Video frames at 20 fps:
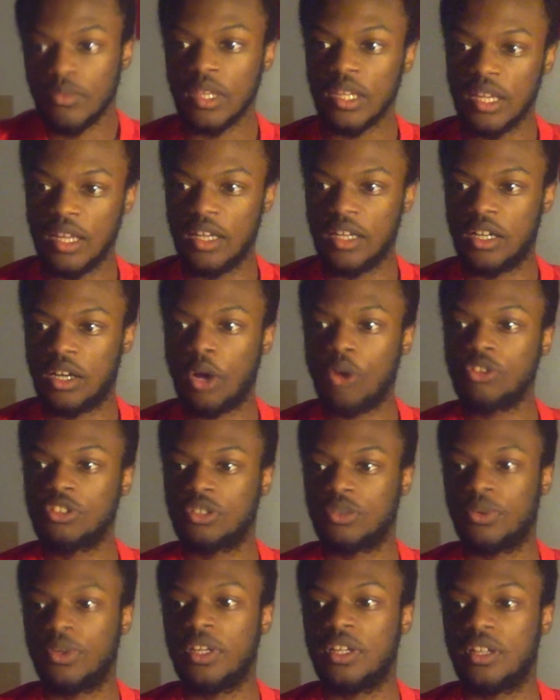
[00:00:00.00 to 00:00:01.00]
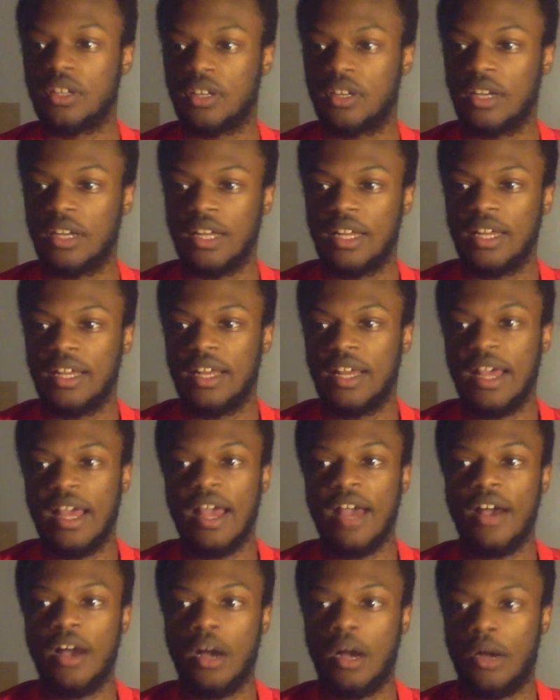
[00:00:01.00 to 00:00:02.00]
And Costa Rica,
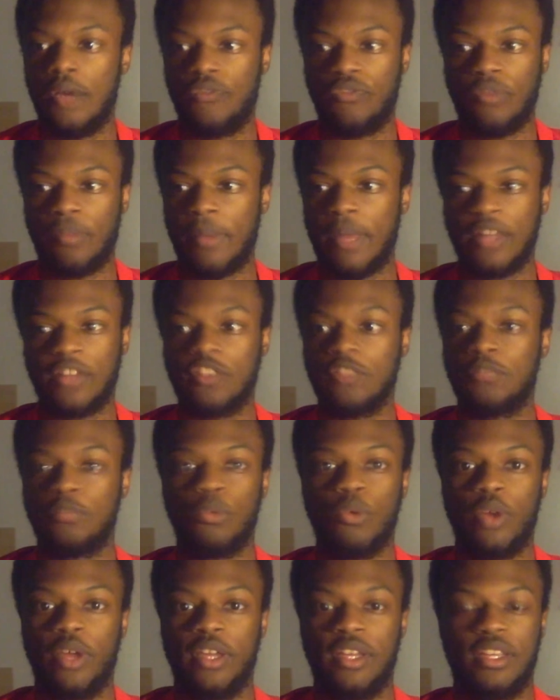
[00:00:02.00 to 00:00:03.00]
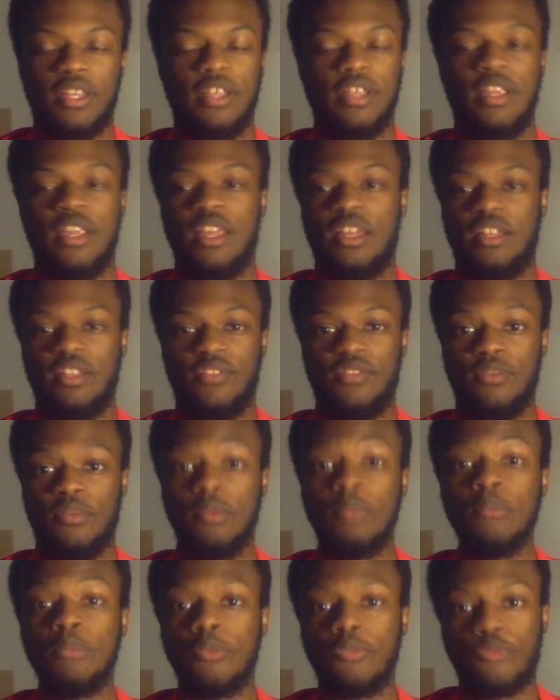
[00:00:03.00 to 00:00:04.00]
from at this point and
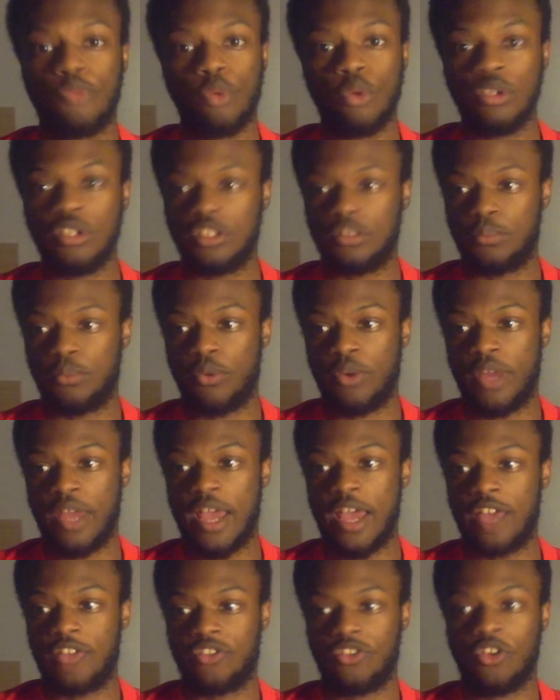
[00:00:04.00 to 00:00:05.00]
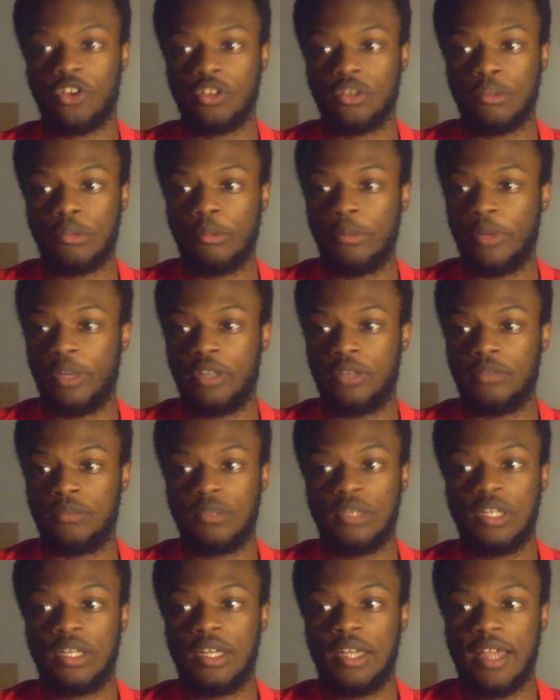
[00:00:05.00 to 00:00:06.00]
even before this point, has all the momentum
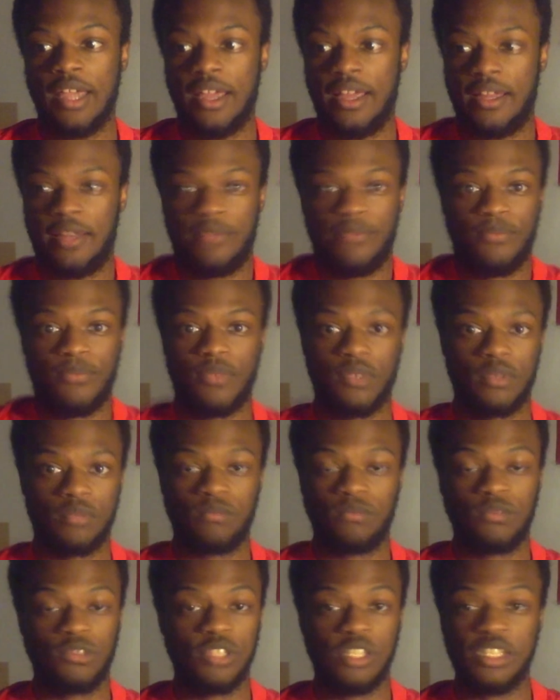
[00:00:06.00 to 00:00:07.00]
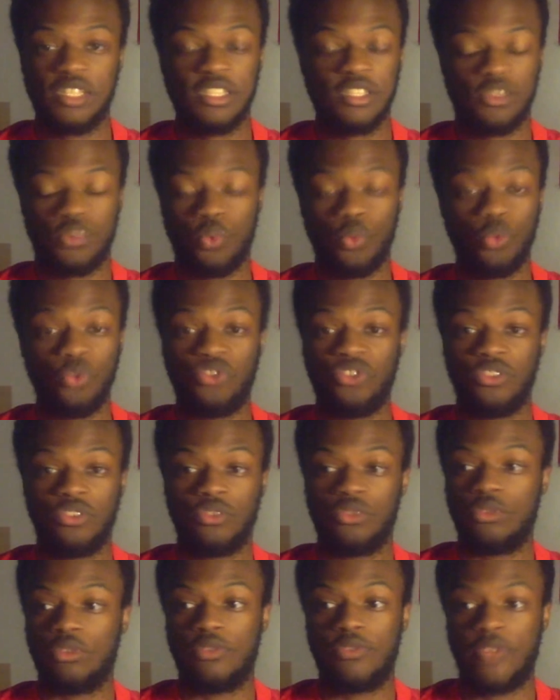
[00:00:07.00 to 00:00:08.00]
and it's just oozing
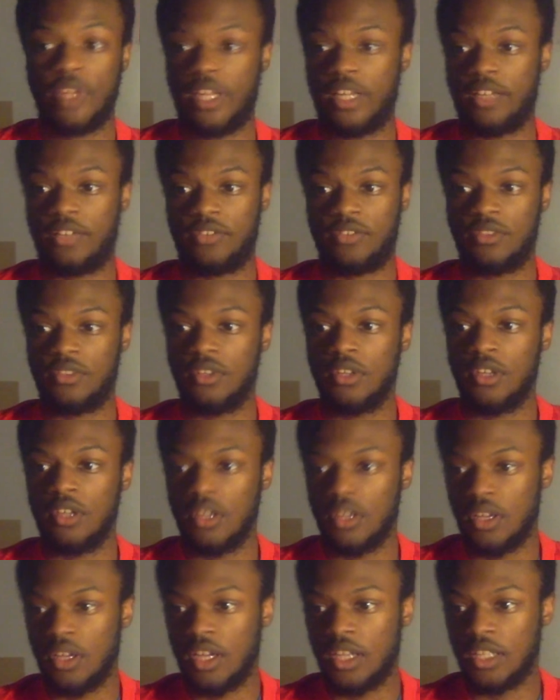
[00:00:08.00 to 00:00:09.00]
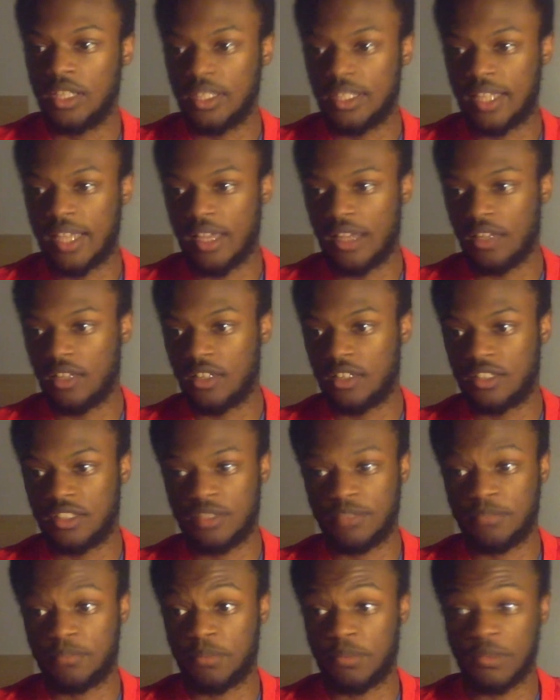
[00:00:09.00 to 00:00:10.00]
through their veins. And then Canada
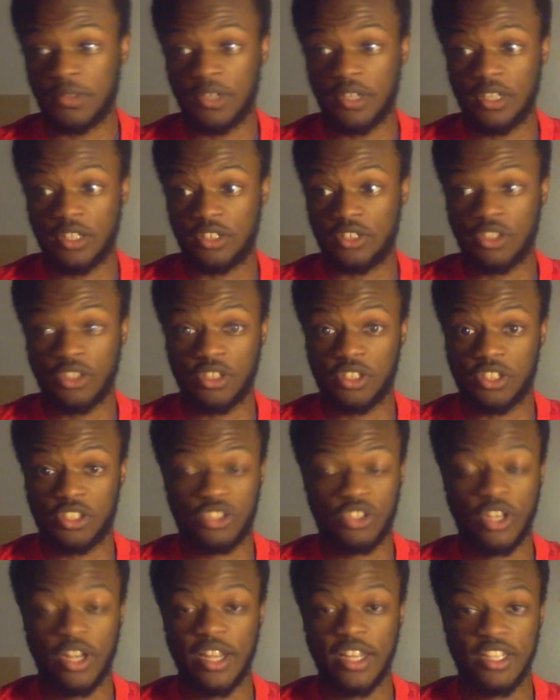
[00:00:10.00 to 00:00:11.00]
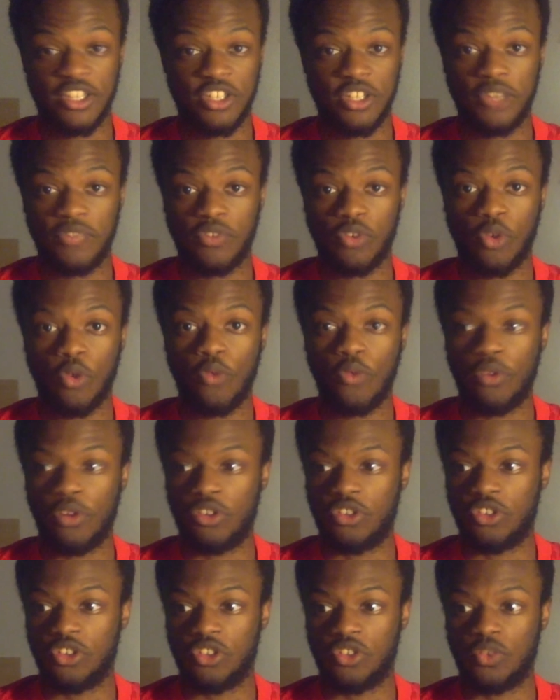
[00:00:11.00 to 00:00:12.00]
starts to try and shift it over
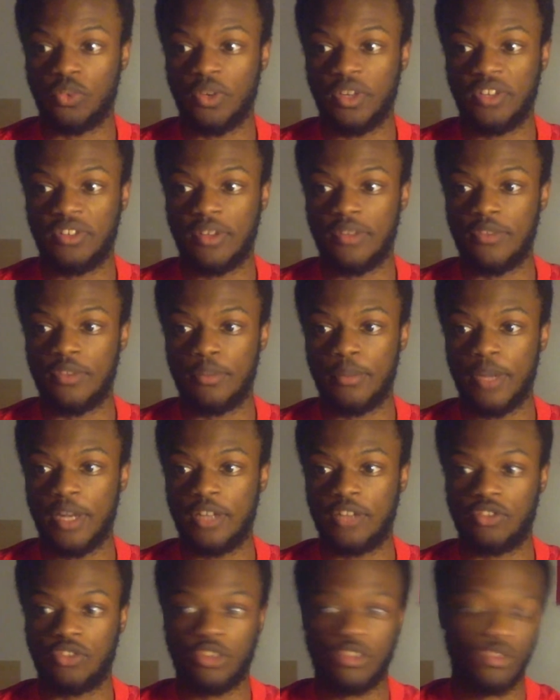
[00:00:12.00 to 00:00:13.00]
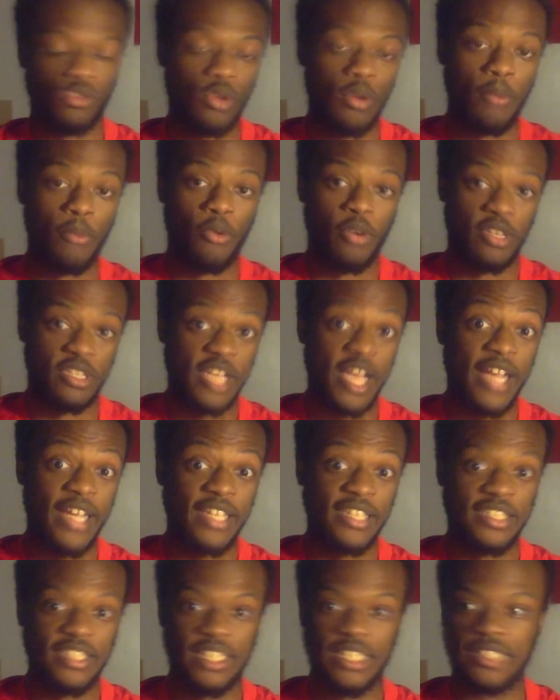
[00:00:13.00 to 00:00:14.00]
into the 27th minute, starts to create more
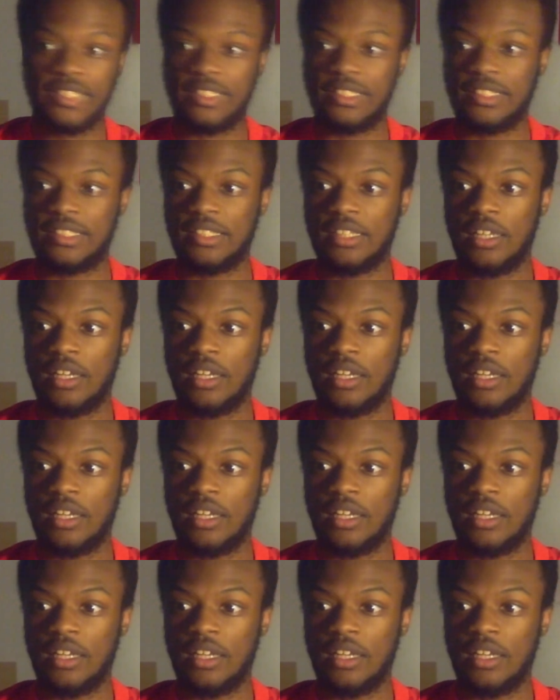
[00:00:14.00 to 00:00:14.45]
attacking chances.